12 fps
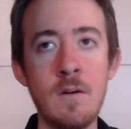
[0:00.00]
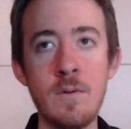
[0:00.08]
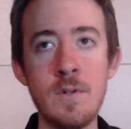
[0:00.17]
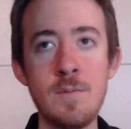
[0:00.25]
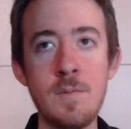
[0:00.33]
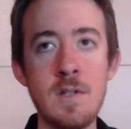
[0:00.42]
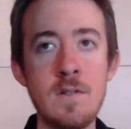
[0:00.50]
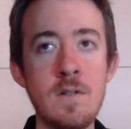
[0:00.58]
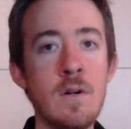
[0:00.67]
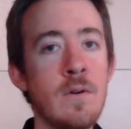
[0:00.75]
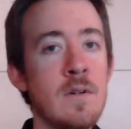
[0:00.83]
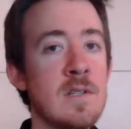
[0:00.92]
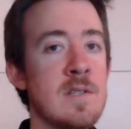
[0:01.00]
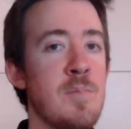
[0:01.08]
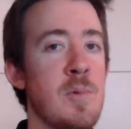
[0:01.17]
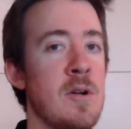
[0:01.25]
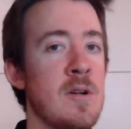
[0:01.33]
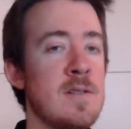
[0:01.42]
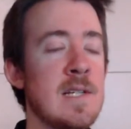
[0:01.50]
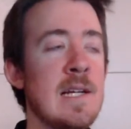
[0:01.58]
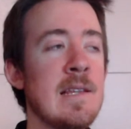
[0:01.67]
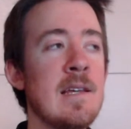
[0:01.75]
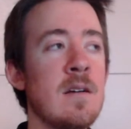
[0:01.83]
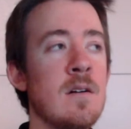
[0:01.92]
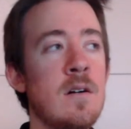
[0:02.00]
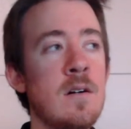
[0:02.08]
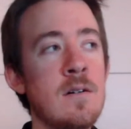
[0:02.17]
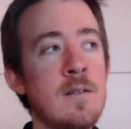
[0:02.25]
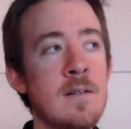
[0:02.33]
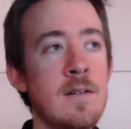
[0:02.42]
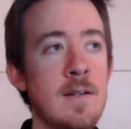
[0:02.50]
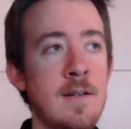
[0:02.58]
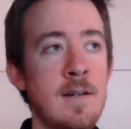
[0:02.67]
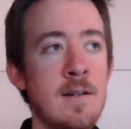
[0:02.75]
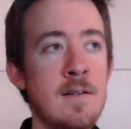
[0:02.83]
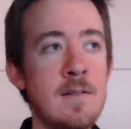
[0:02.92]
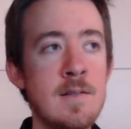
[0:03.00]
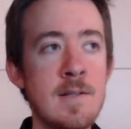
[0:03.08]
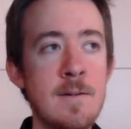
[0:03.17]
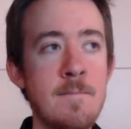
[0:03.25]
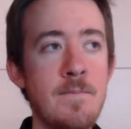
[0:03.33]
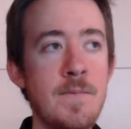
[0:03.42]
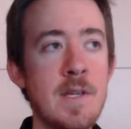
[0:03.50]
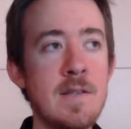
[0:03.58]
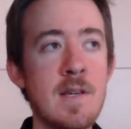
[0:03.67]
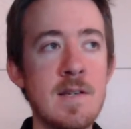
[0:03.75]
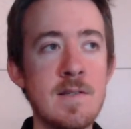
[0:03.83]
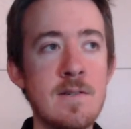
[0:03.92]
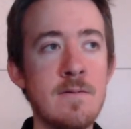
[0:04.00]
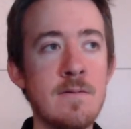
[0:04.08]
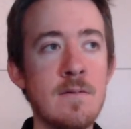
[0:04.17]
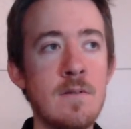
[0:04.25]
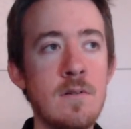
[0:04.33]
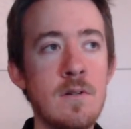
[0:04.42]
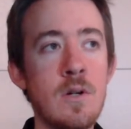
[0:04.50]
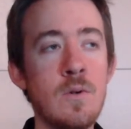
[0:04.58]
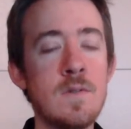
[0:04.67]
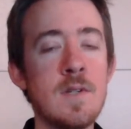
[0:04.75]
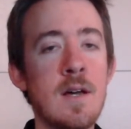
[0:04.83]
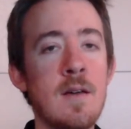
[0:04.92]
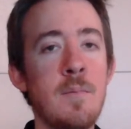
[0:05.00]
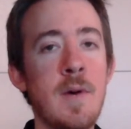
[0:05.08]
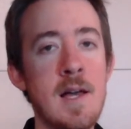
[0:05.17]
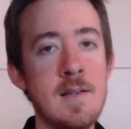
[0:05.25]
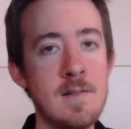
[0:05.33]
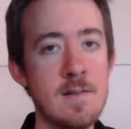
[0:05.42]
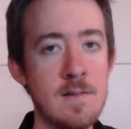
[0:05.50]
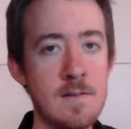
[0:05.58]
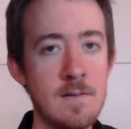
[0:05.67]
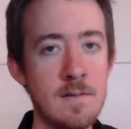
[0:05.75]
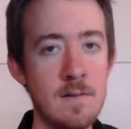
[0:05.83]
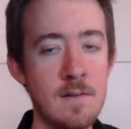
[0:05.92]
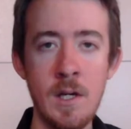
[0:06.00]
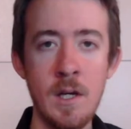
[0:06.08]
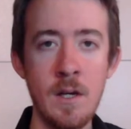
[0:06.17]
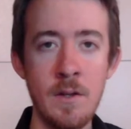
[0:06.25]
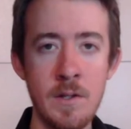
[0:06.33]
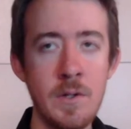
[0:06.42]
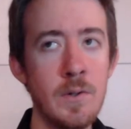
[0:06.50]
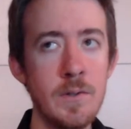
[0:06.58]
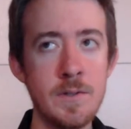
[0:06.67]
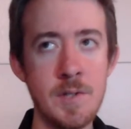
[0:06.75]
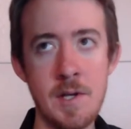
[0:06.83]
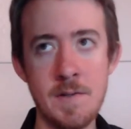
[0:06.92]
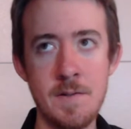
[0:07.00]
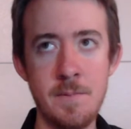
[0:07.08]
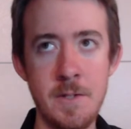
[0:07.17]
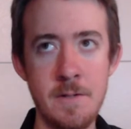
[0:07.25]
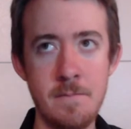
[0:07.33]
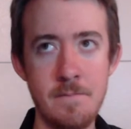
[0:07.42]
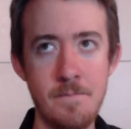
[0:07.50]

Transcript: which means you don't experience anything at all, and it's as if no time passes. The Old Testament